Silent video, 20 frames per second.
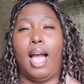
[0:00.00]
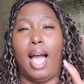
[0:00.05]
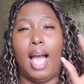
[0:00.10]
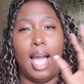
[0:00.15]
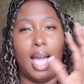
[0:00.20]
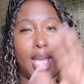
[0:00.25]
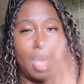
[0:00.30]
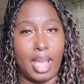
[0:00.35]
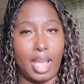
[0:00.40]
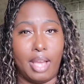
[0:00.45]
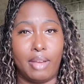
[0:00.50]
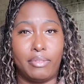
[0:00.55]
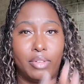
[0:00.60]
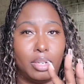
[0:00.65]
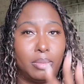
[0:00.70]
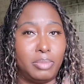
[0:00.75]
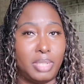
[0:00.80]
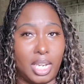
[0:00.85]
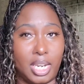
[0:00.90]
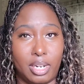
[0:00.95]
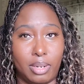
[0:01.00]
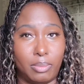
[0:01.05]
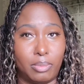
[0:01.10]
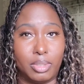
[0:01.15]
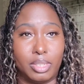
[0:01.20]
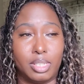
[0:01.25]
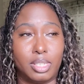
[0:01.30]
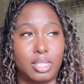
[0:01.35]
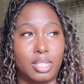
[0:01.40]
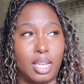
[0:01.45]
I have updated
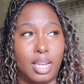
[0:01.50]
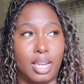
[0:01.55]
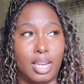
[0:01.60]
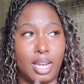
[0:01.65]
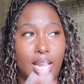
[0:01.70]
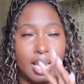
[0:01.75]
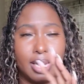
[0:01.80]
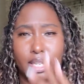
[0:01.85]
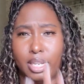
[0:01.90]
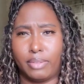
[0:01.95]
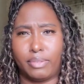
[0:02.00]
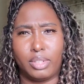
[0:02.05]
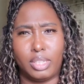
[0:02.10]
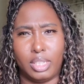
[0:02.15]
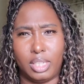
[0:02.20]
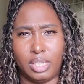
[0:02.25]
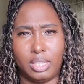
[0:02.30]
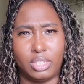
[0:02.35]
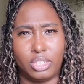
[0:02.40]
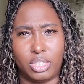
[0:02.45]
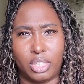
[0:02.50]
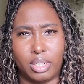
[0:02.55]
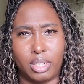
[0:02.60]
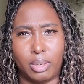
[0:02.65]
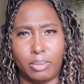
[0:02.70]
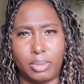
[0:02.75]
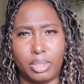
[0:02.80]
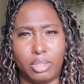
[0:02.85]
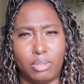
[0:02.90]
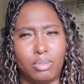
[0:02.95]
ones and I definitely need to share
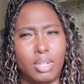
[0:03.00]
that with you.